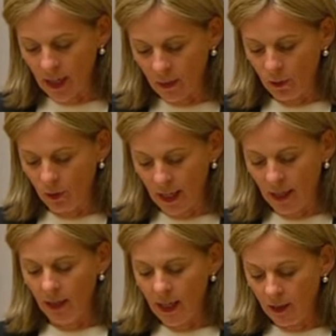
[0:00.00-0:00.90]

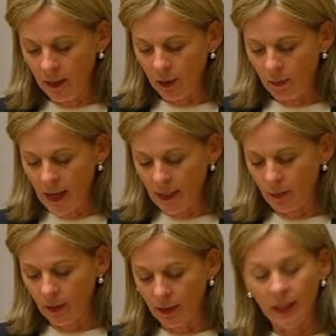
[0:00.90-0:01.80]
Ngunnawal elders, past,
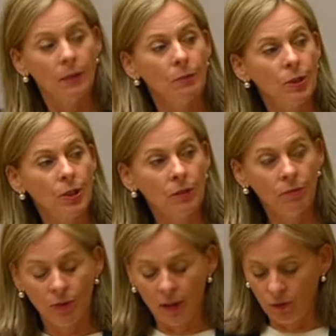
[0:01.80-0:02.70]
present and emerging,
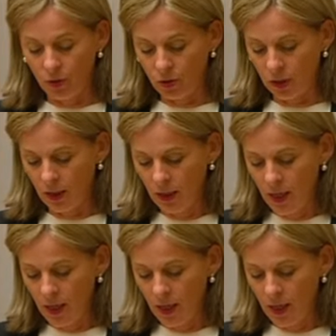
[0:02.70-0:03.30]
for our future.